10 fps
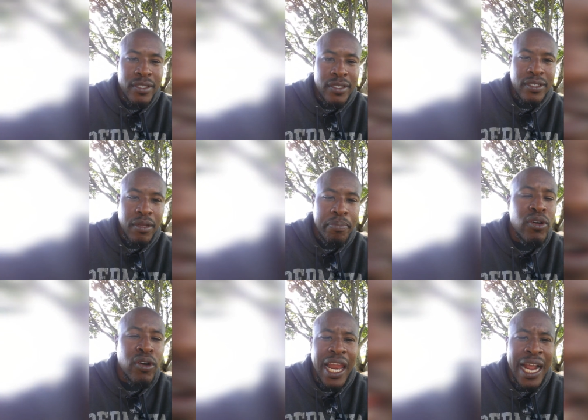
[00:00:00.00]
Bill
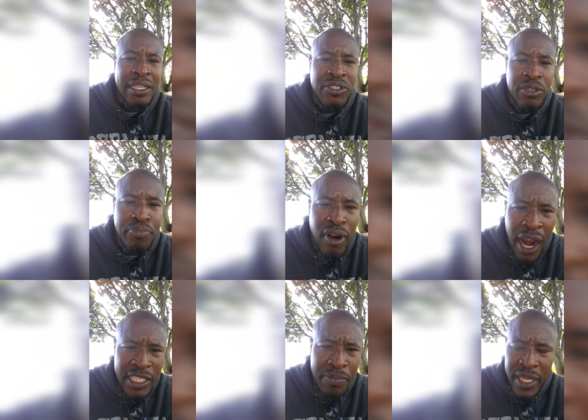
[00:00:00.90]
Collector surprised
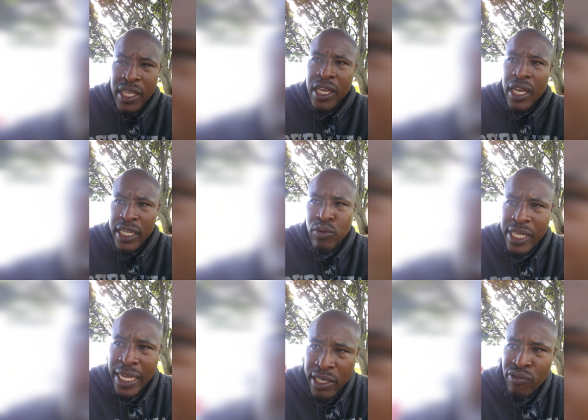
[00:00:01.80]
me. I think was at
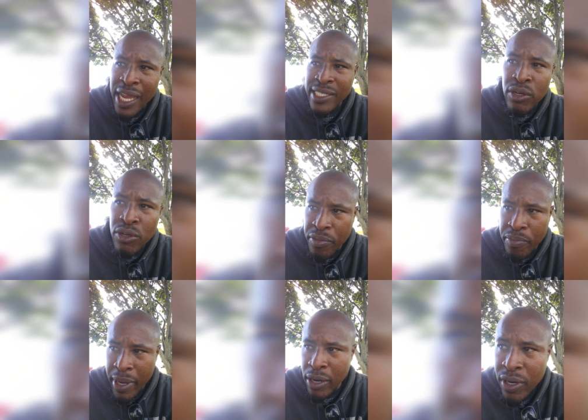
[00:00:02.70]
the Resolution
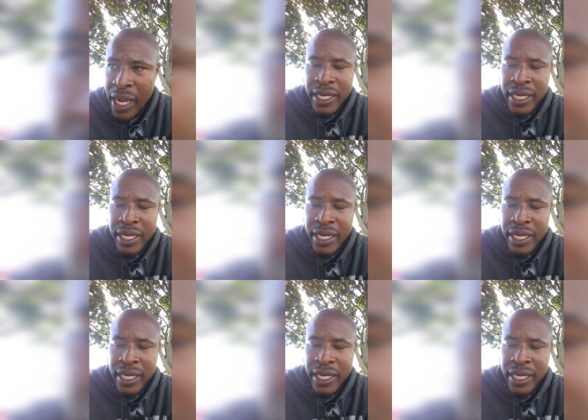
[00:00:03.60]
battle night.